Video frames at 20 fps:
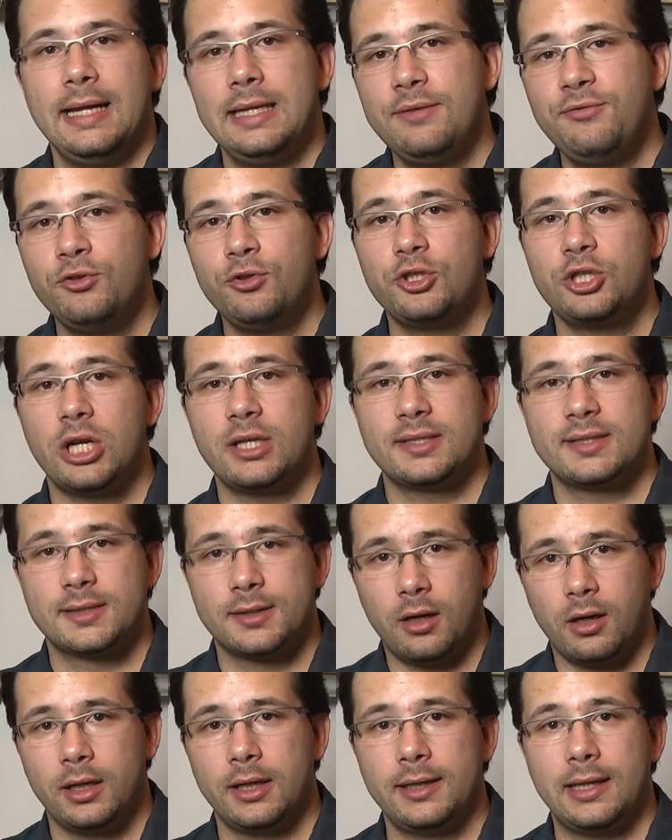And if you
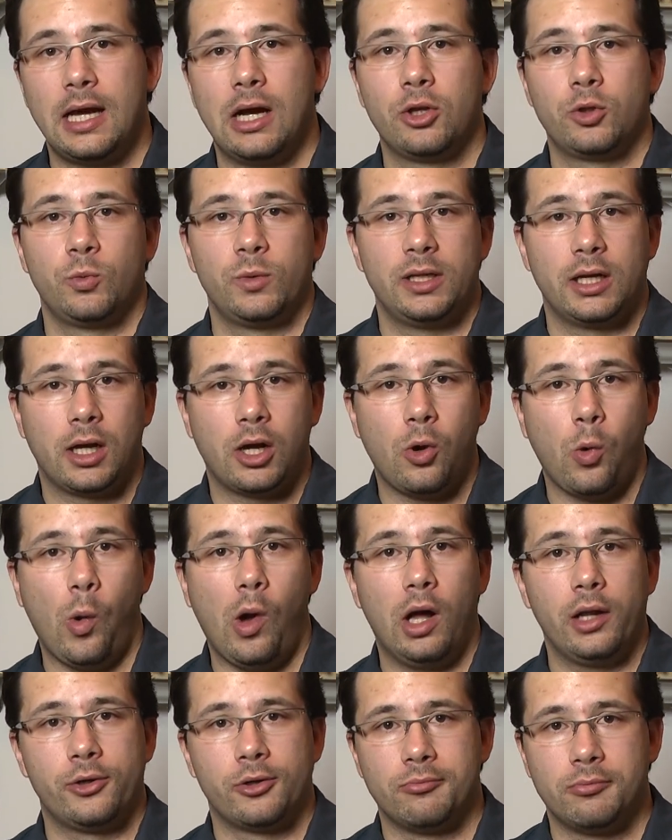just started out with a
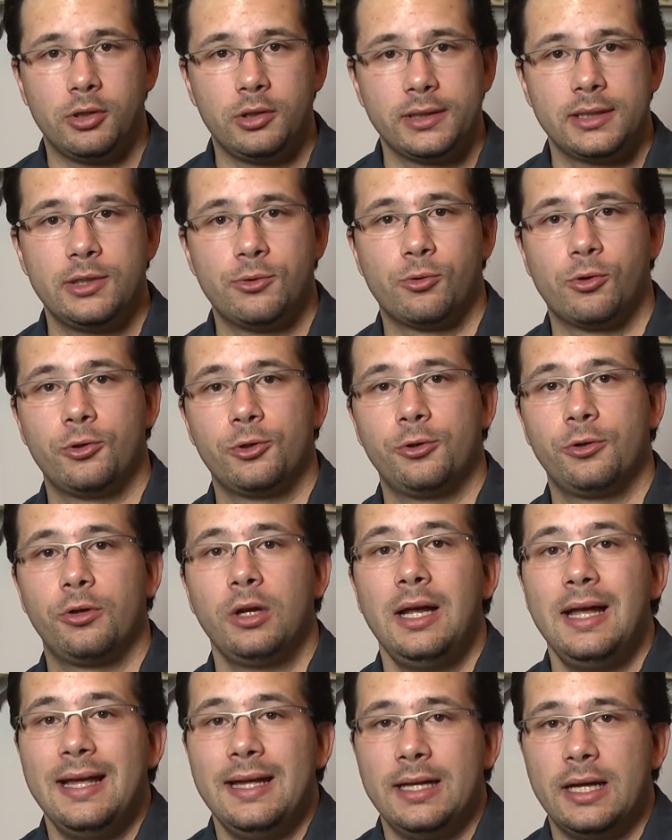quad or
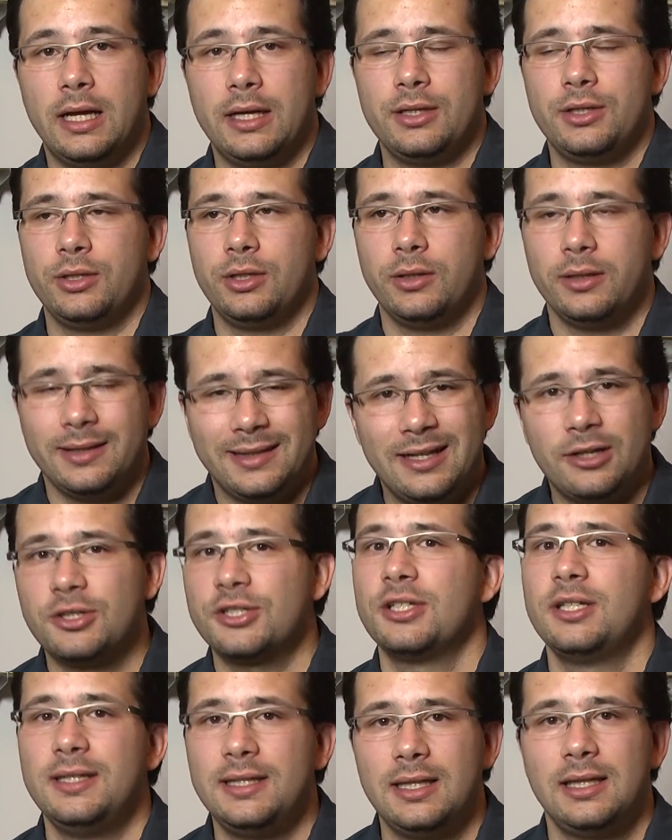multi-rotor,
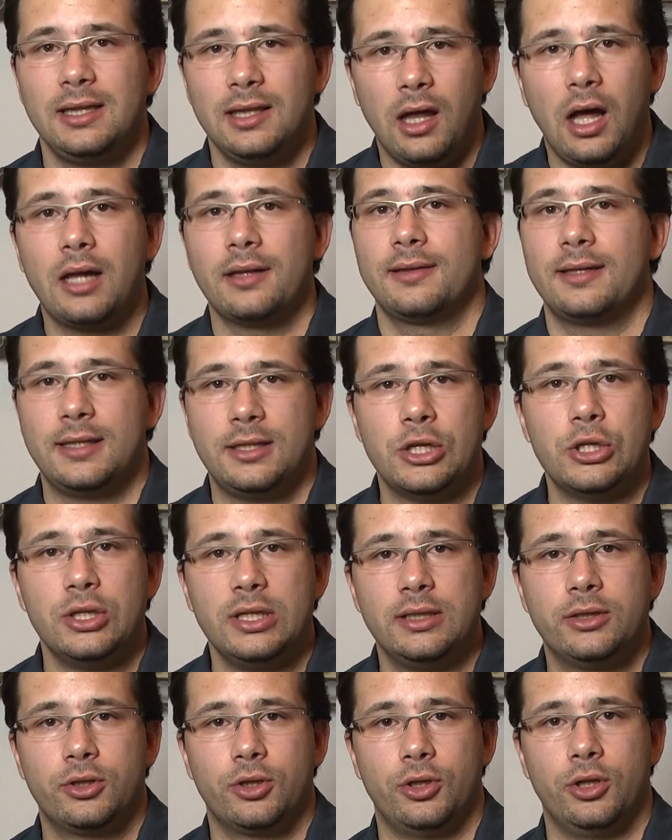there's a lot that you
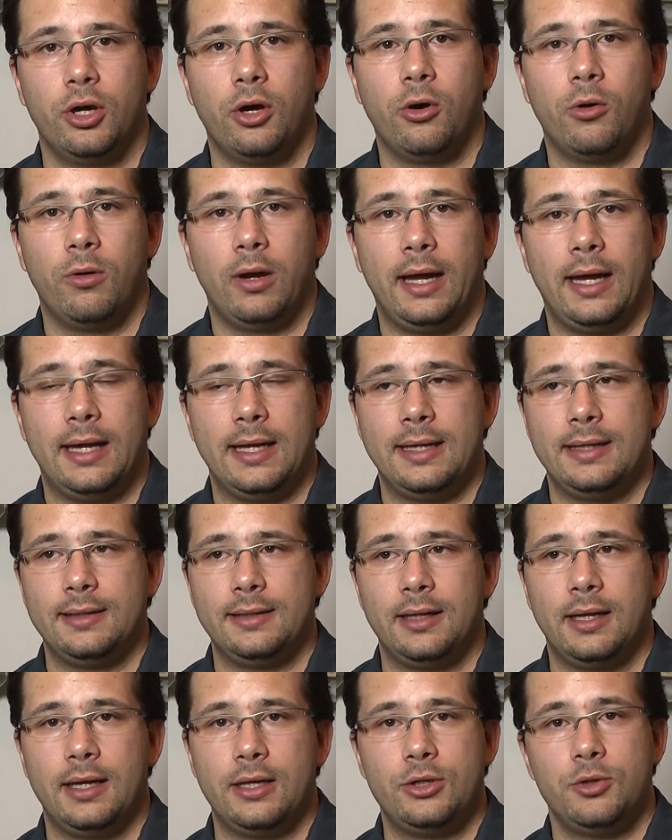need to know,
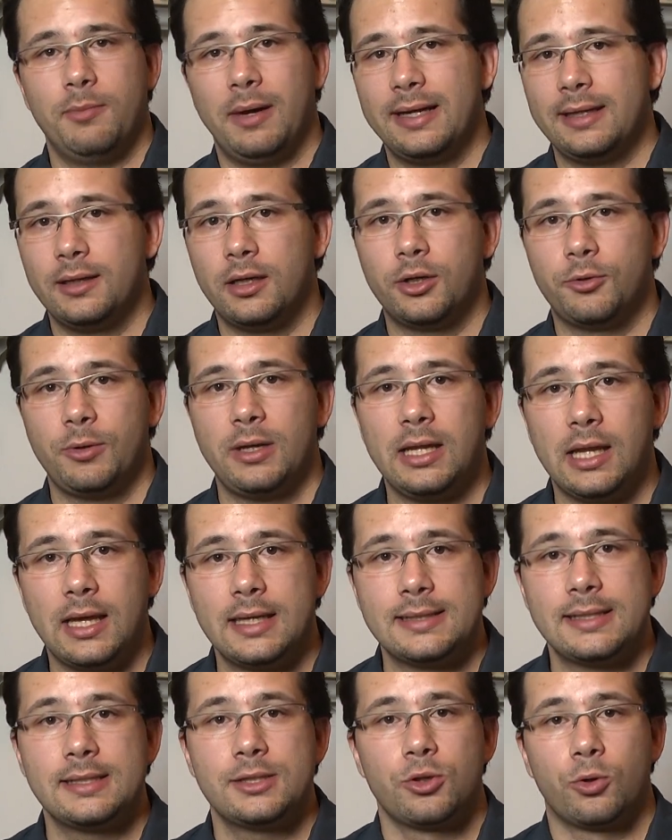and you might not
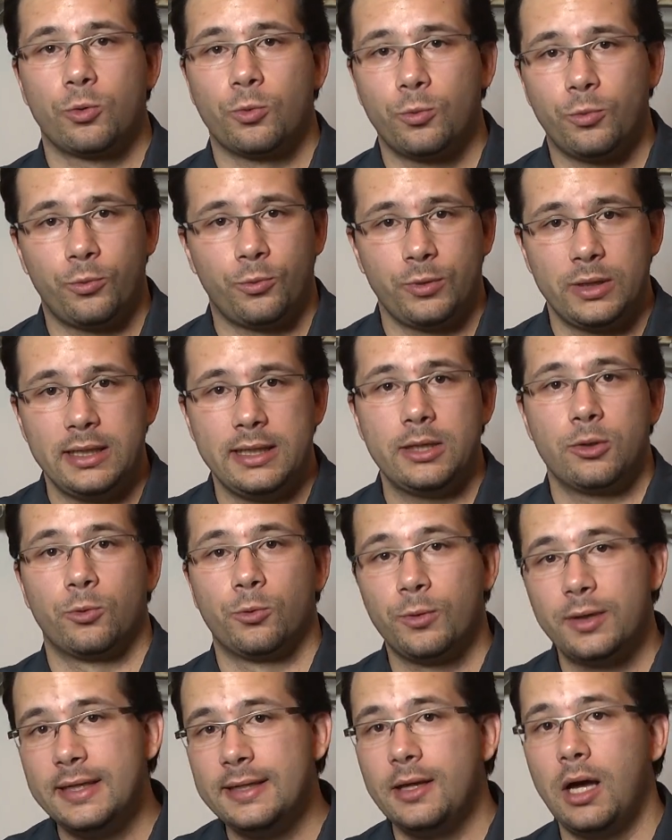realize it, so really
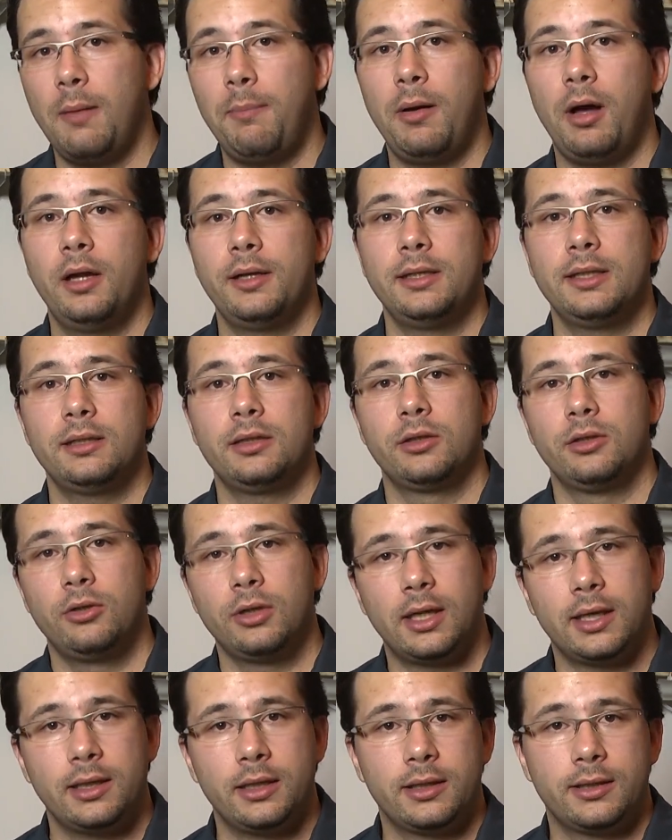read up on it.
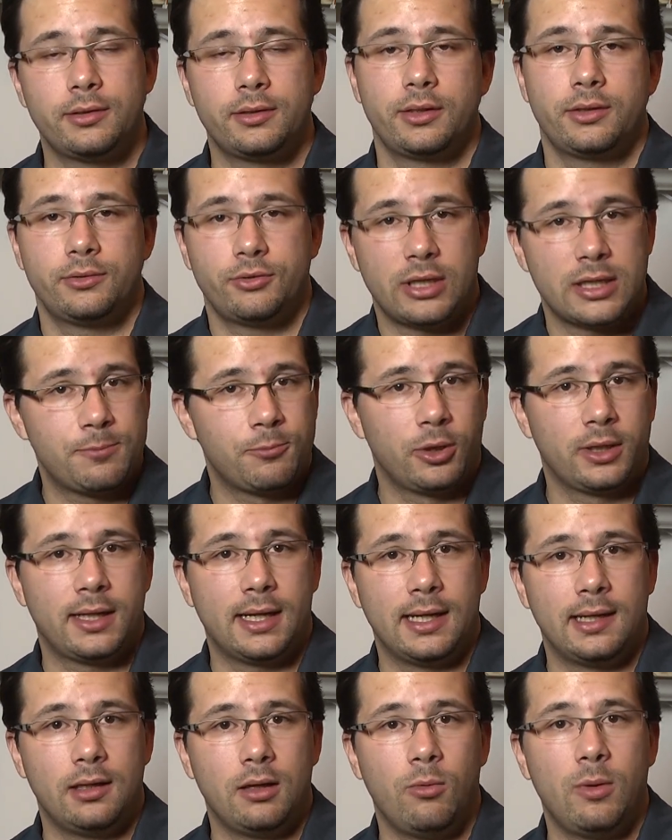Look at the Transport
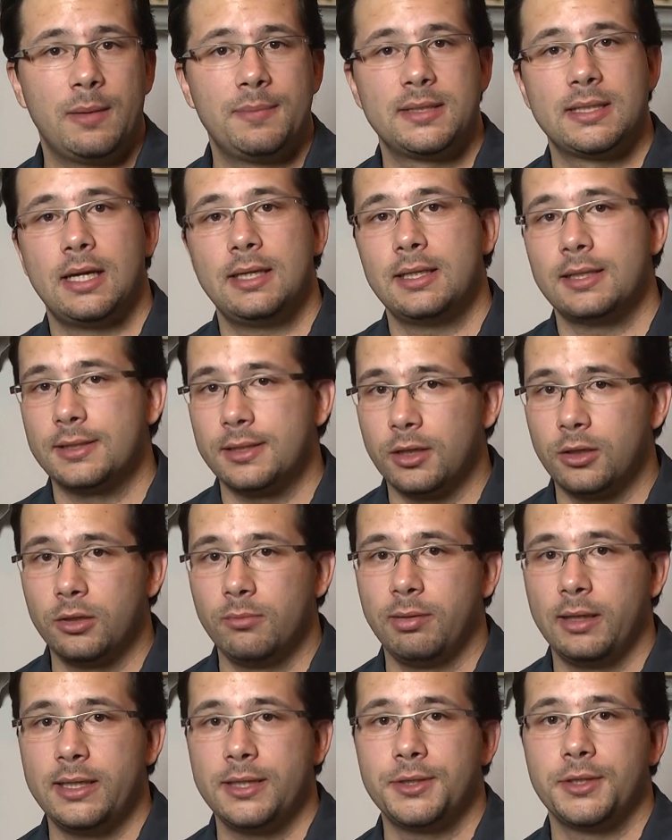Canada website, it's a
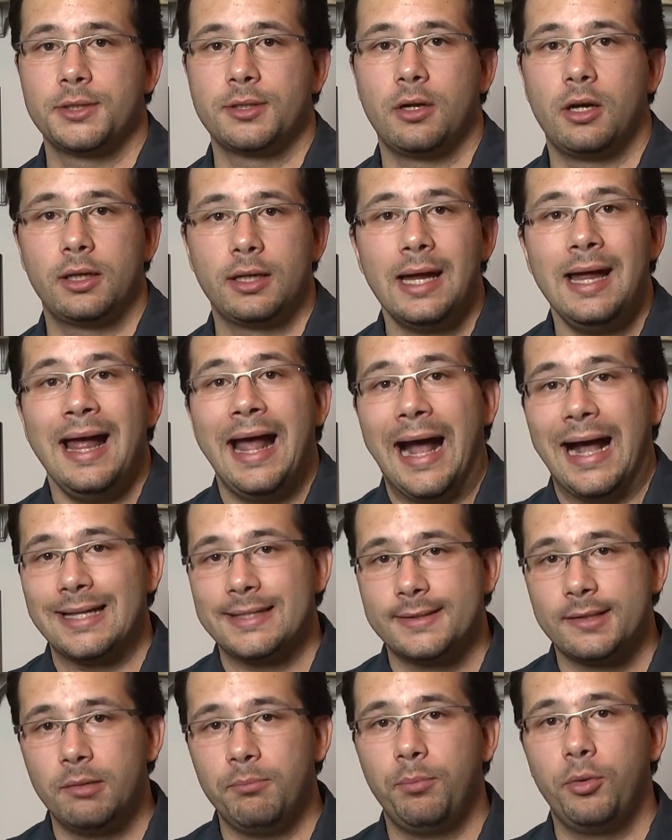good place to start. At
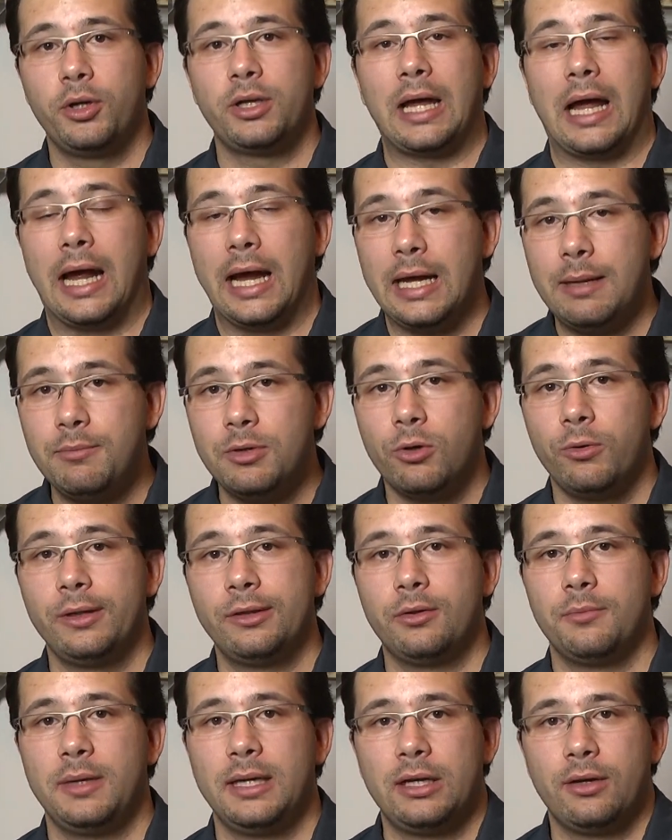some point, I am
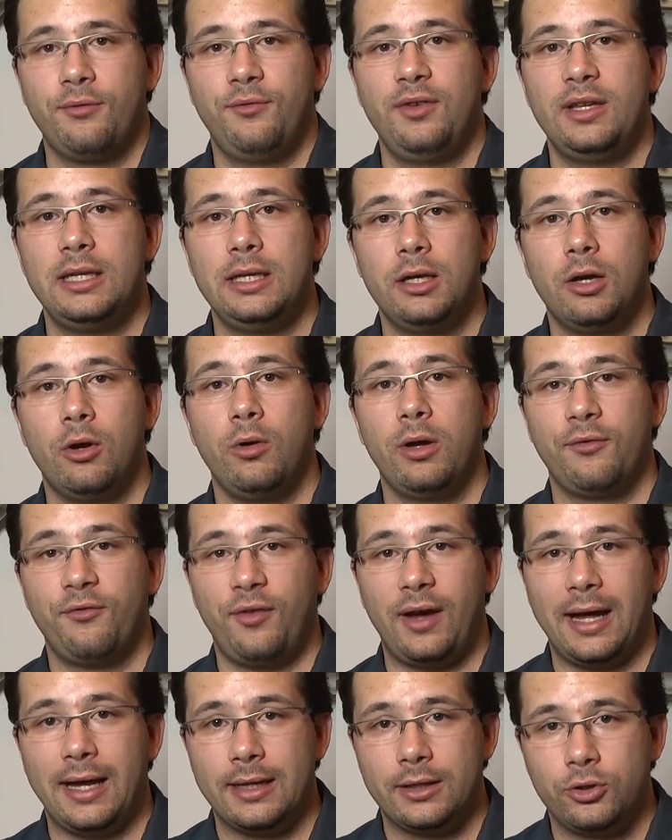going to make a video. If
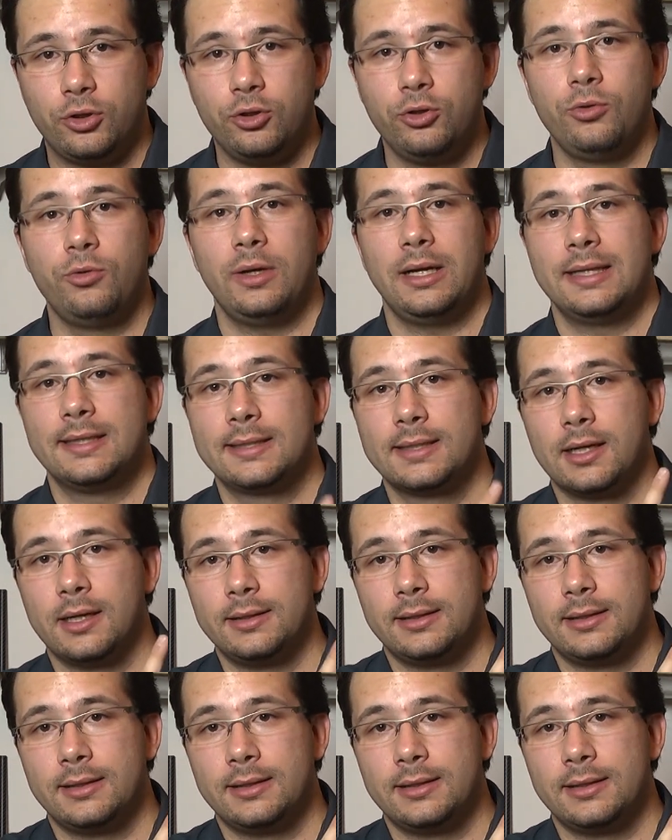I do, there's